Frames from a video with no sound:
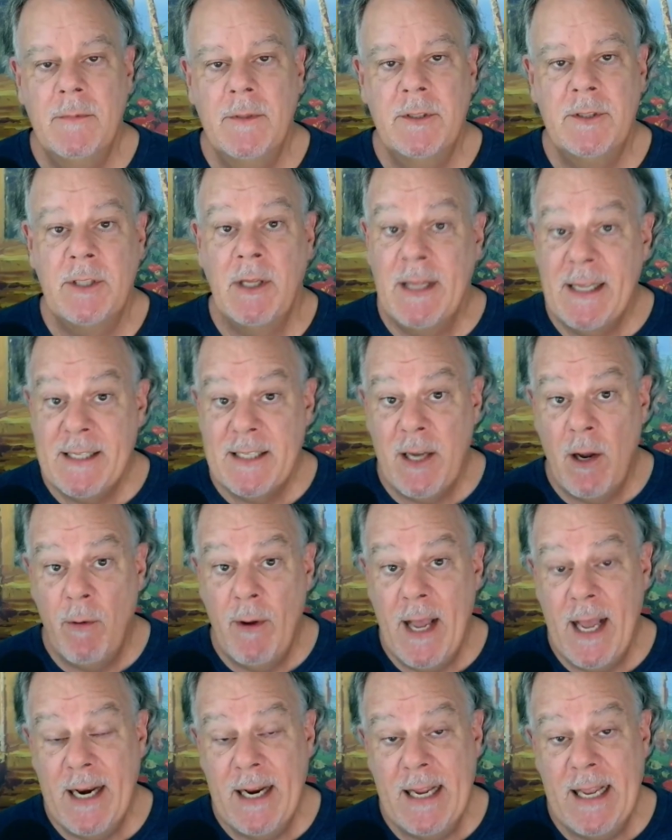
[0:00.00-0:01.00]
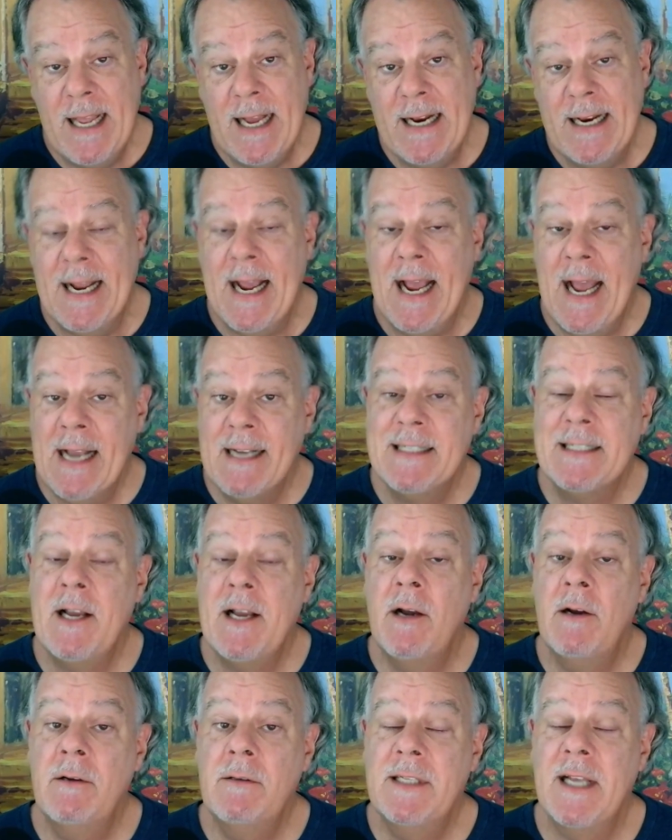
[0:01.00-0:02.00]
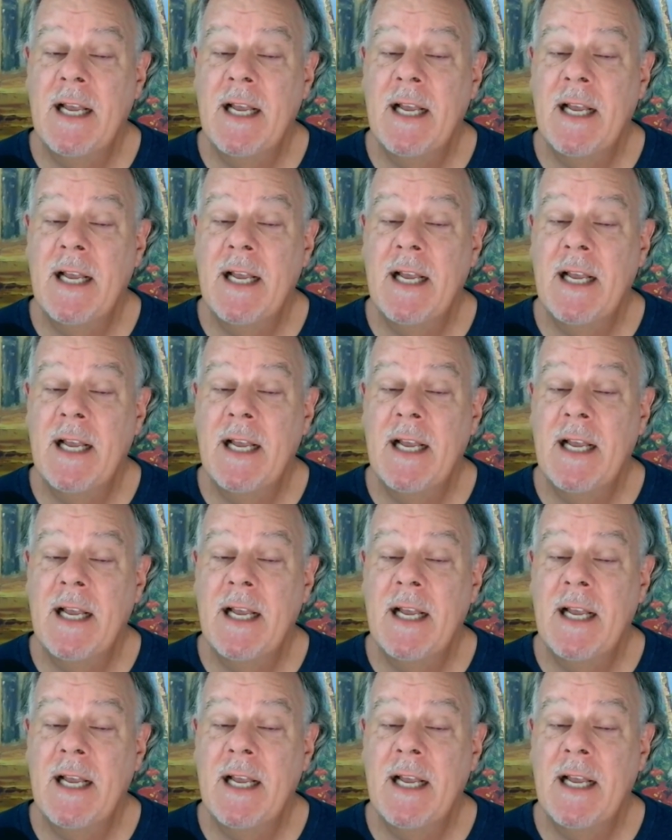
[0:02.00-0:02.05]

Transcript: So let's go ahead and get into HEX codes.